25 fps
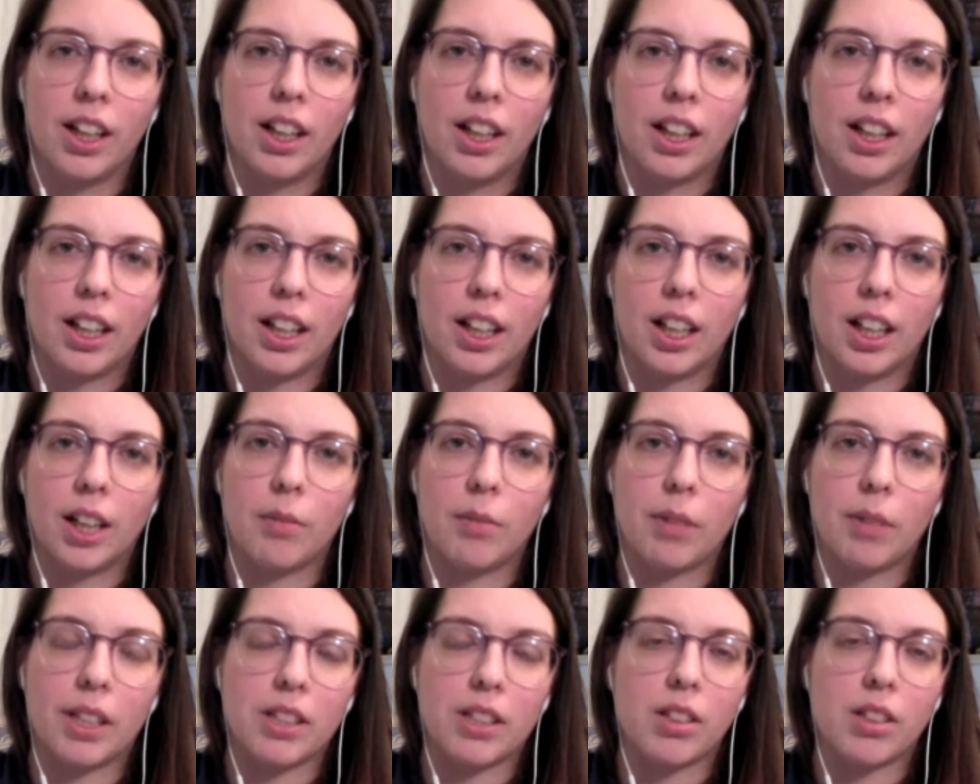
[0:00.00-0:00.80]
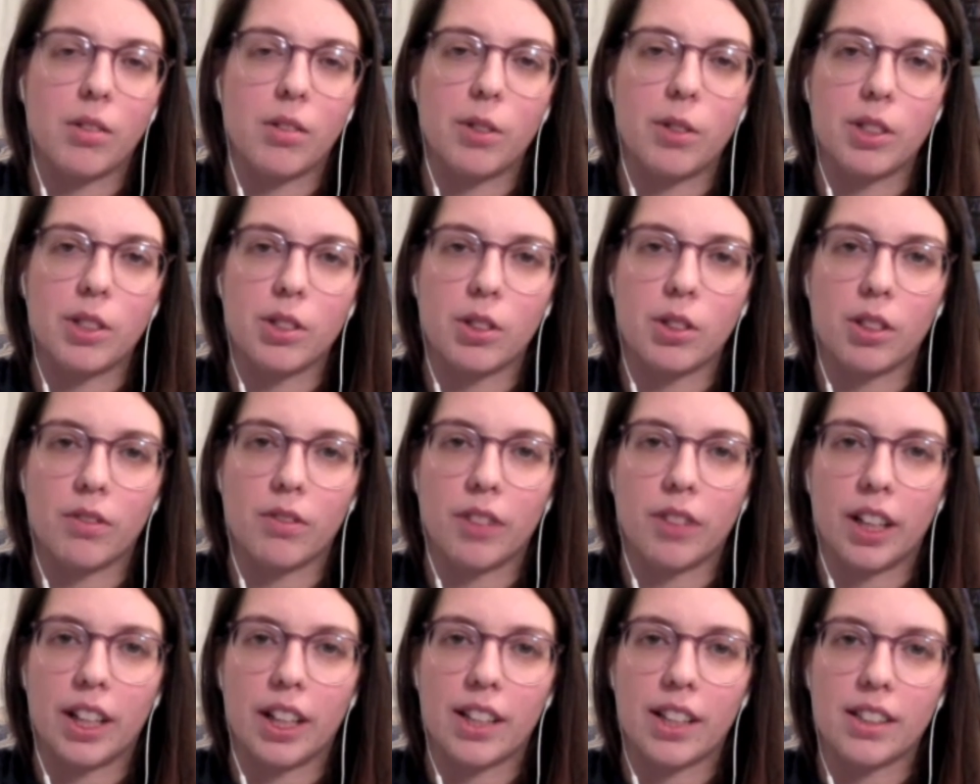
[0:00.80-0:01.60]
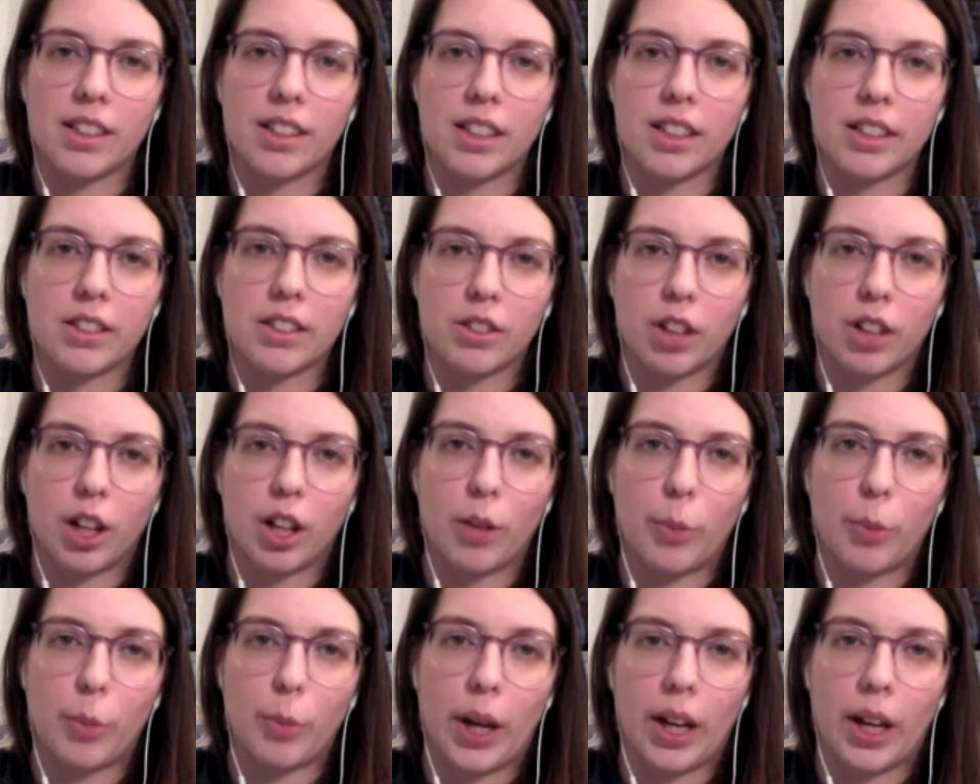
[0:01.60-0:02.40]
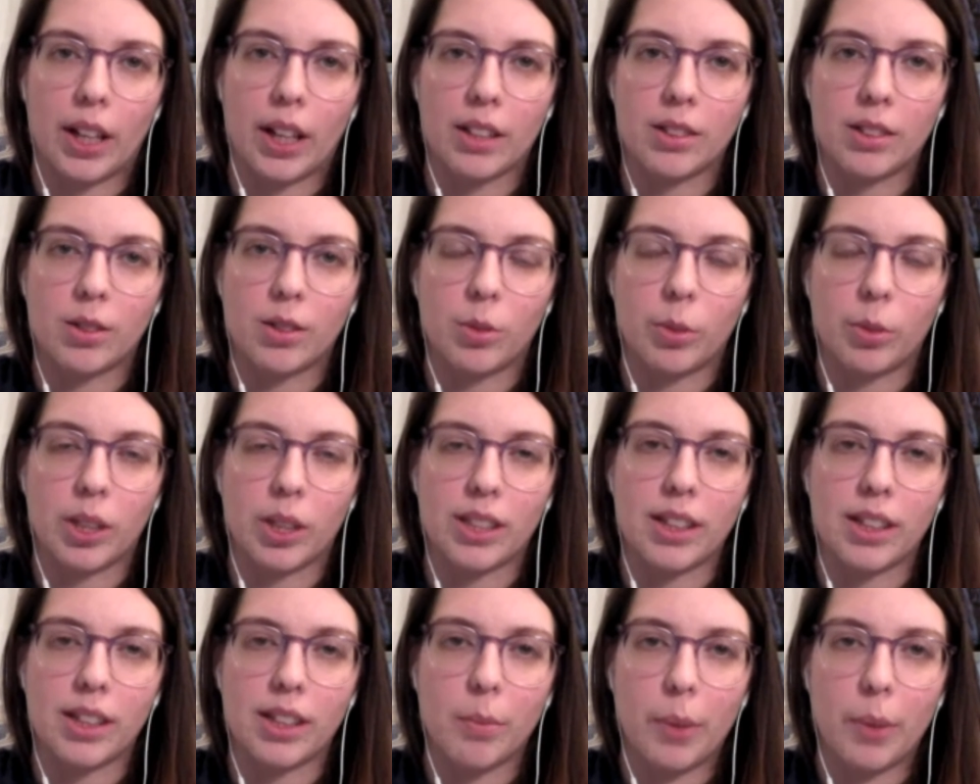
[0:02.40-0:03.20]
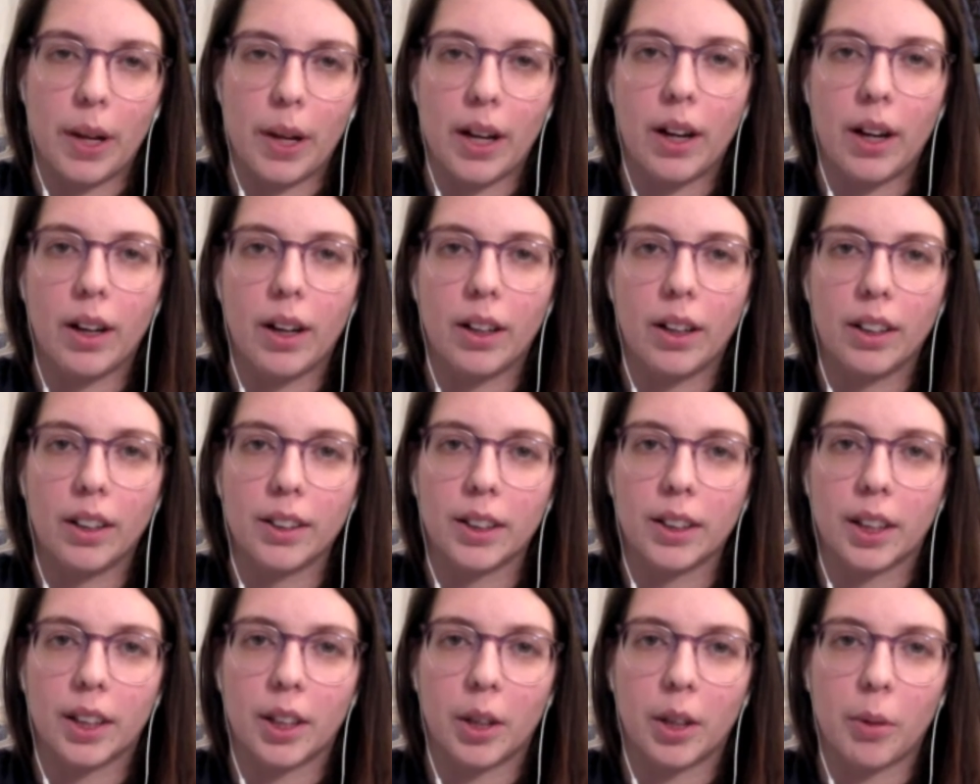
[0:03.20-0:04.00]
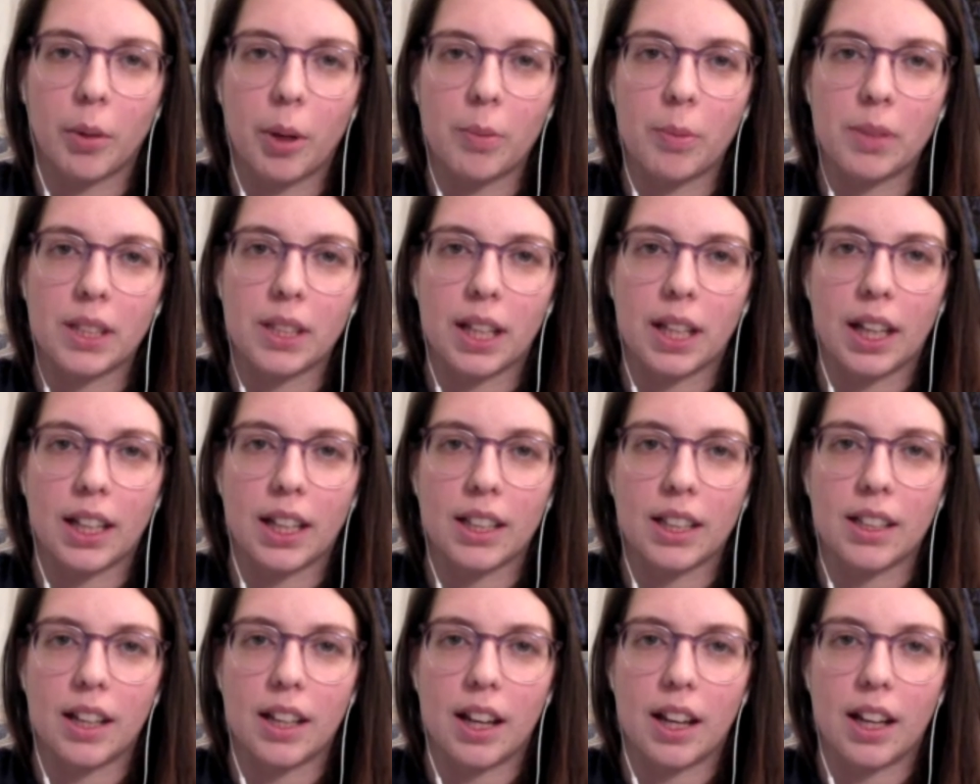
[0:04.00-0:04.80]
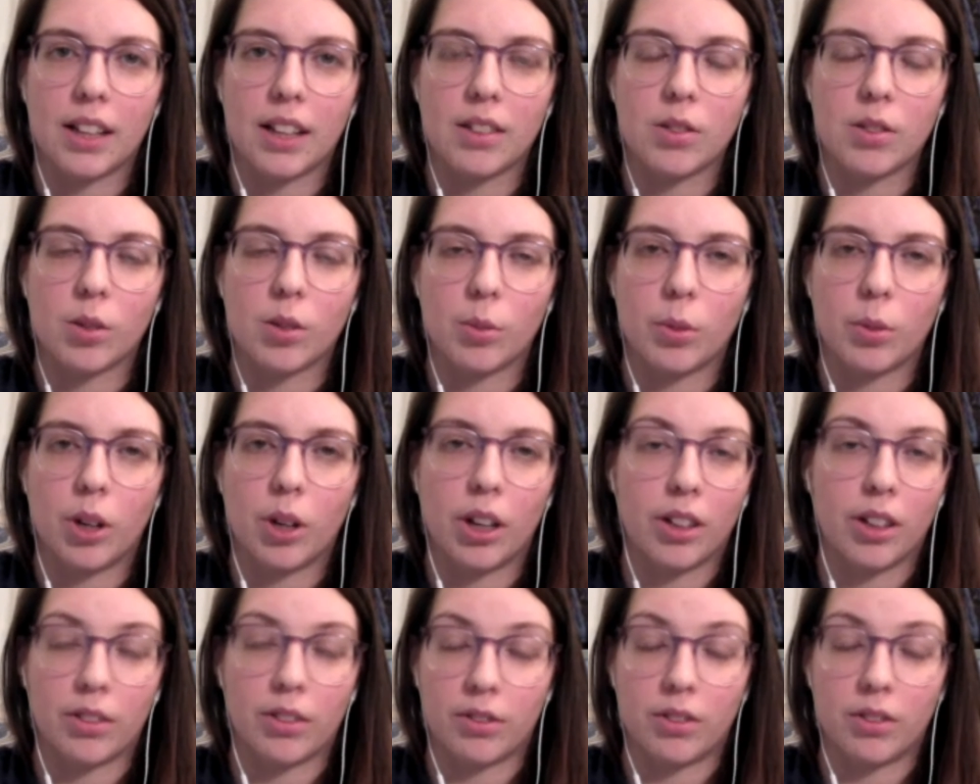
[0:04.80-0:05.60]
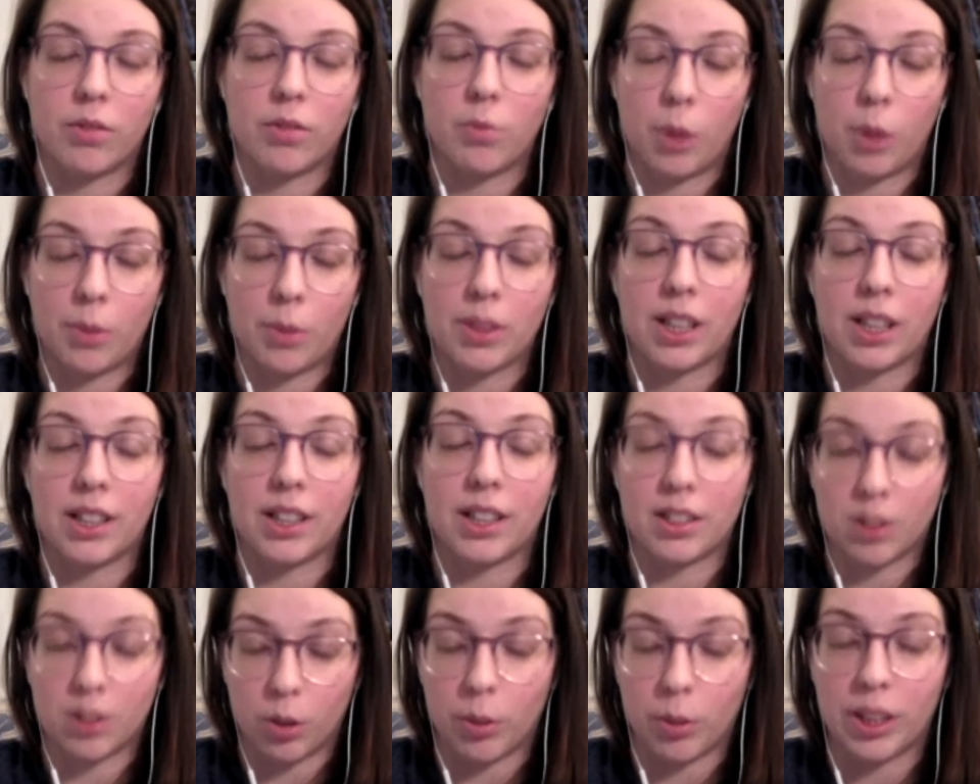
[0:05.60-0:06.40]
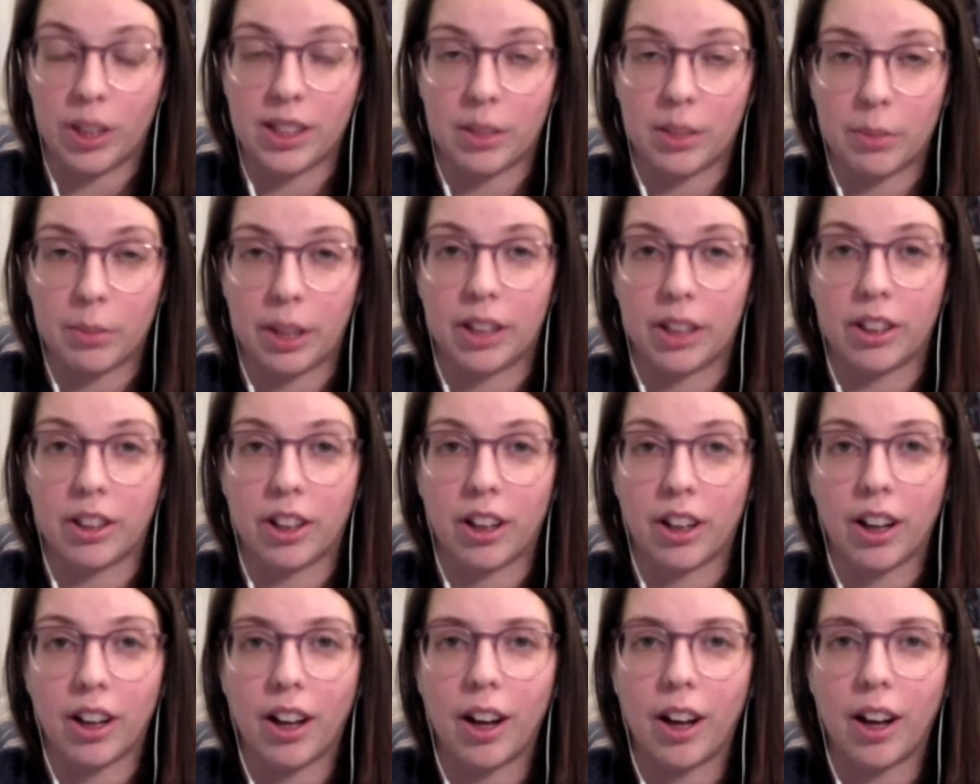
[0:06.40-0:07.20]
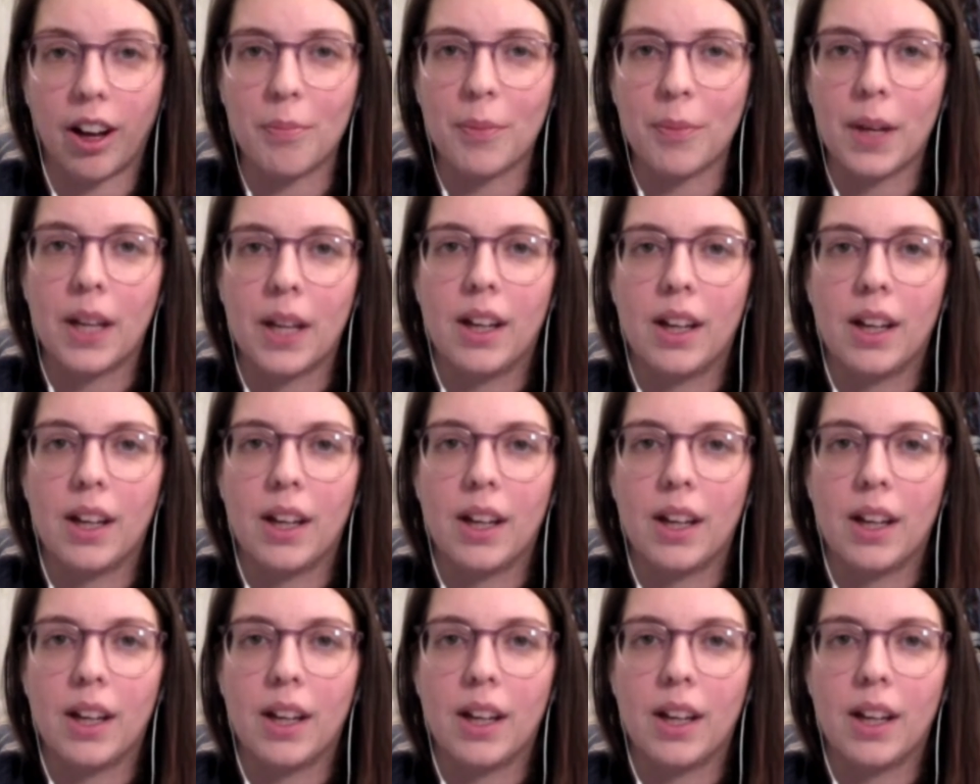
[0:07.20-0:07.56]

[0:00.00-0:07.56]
As always, you can find us on Instagram at Soul Bliss Empire, on our website our website is soulblissempire.com.